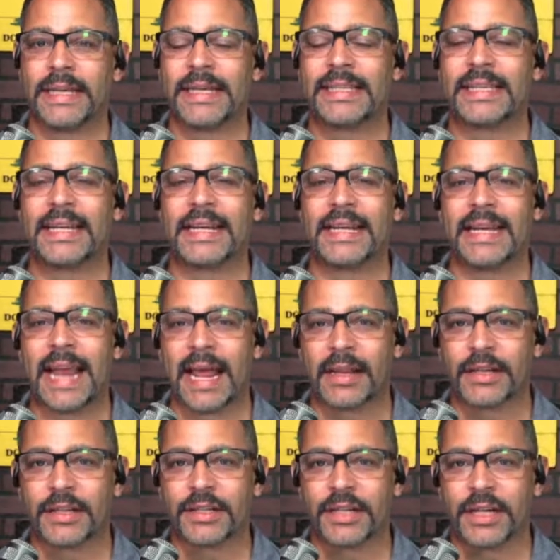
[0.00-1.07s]
It's an
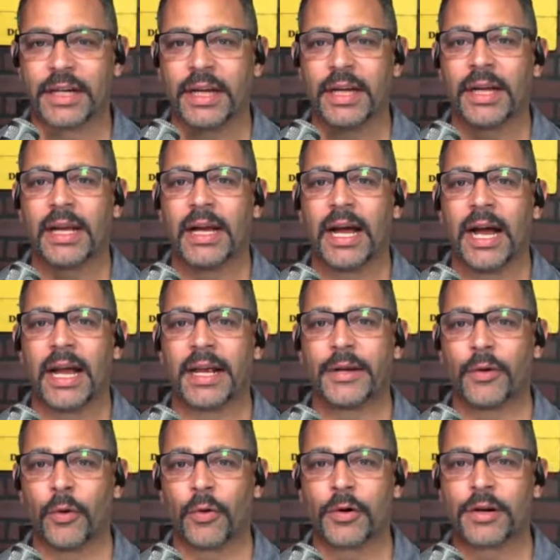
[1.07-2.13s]
analogy in
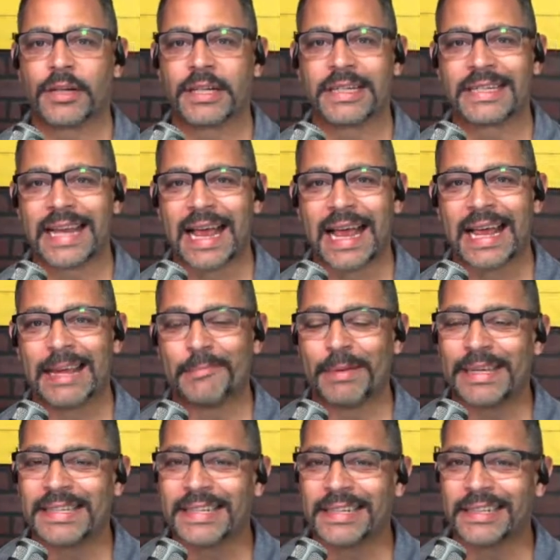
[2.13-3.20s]
order to tie
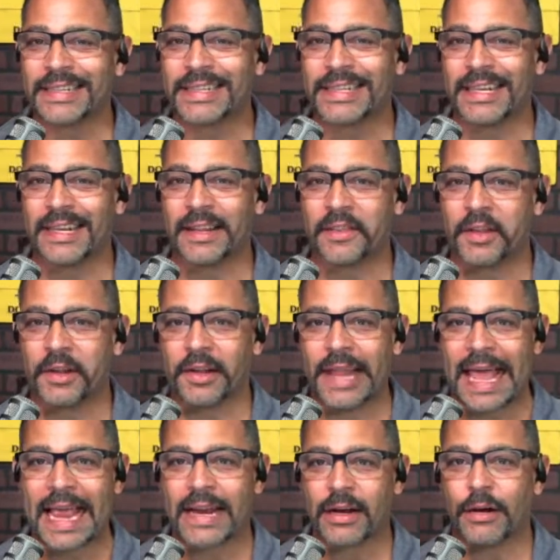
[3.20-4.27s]
basically the
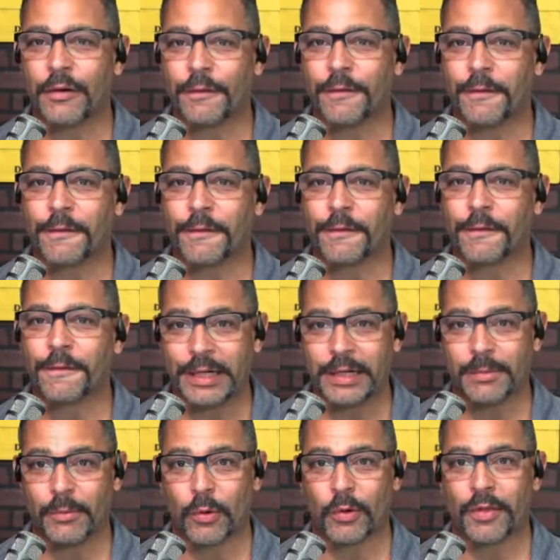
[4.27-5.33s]
lack of
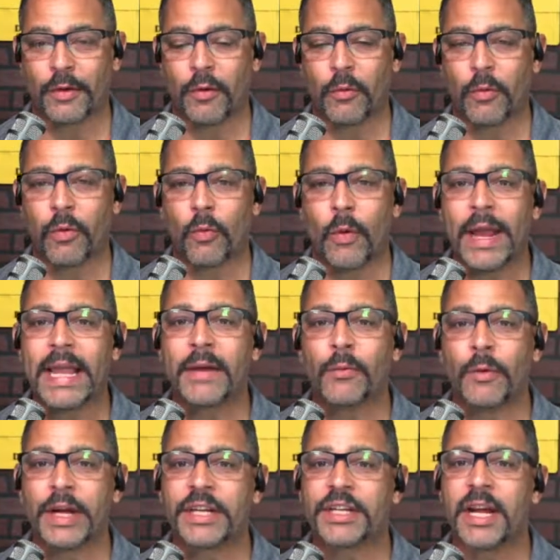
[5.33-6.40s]
freedom or the way in
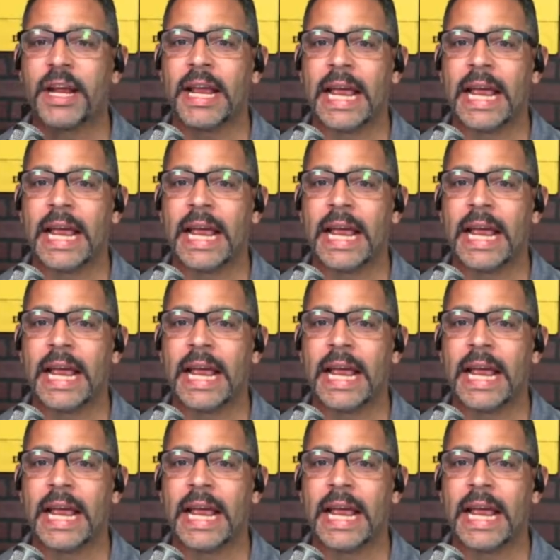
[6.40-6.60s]
which